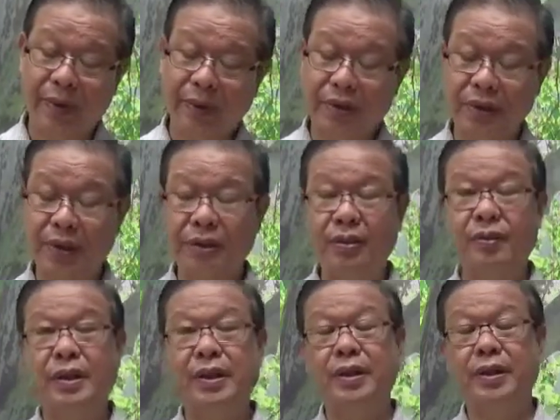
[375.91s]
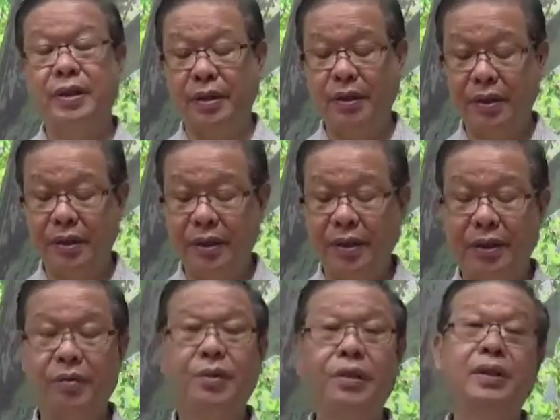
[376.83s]
talking to one another in
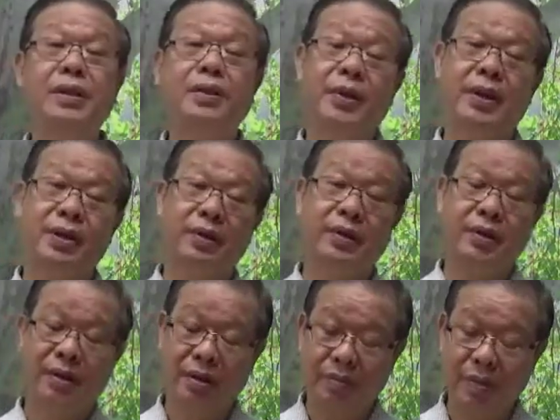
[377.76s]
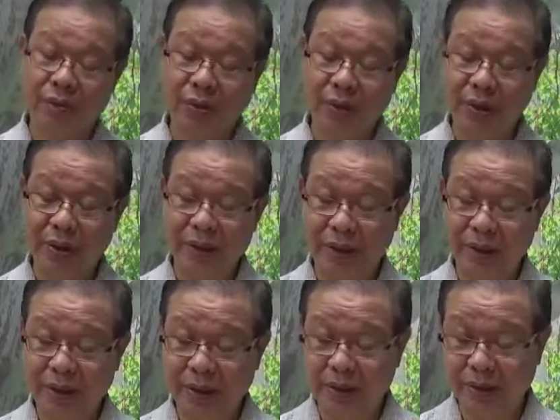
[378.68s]
a worldly way, talking about worldly
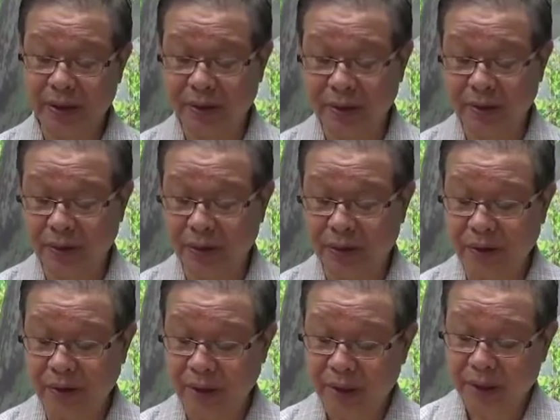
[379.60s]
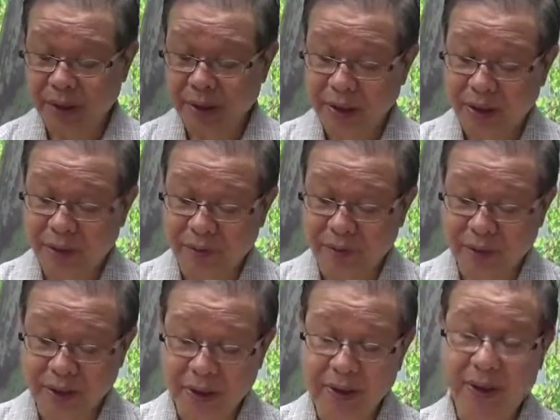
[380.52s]
things and so on, in a
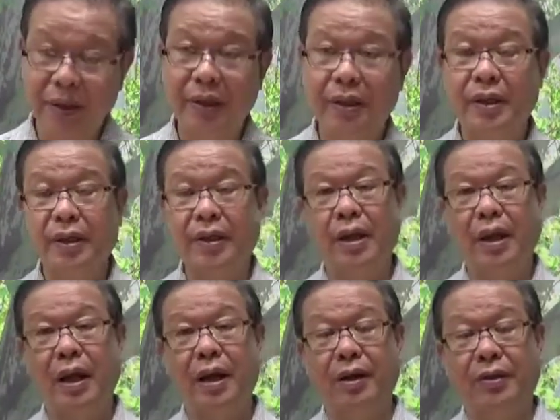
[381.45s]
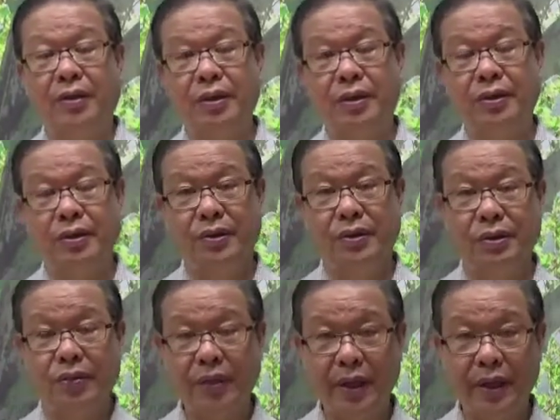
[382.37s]
very loud and
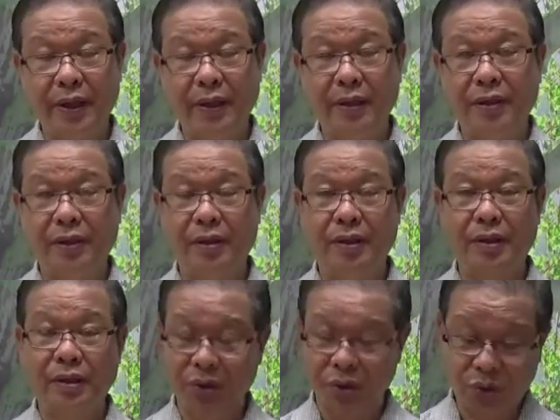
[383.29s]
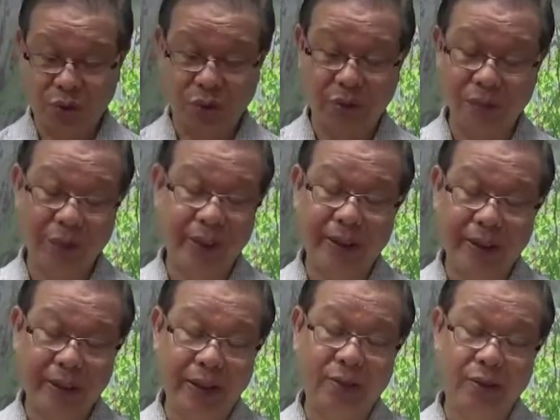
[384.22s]
easy way. This is the usual way
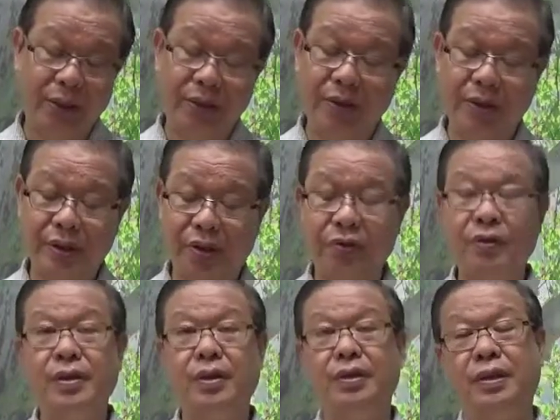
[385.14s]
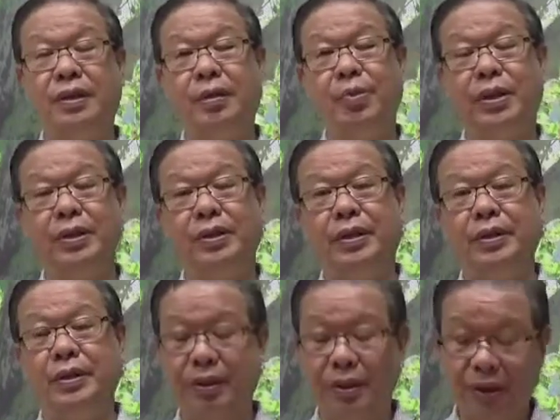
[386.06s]
that wanderers are depicted
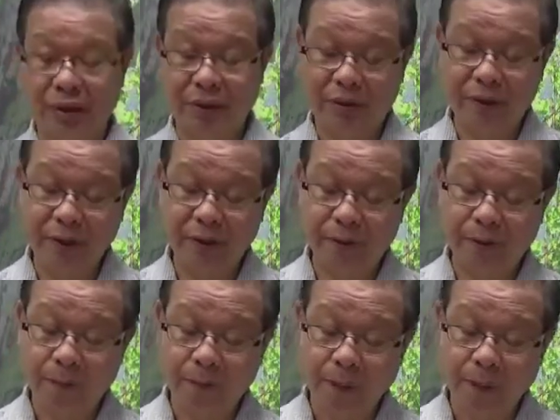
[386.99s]
in the suttas.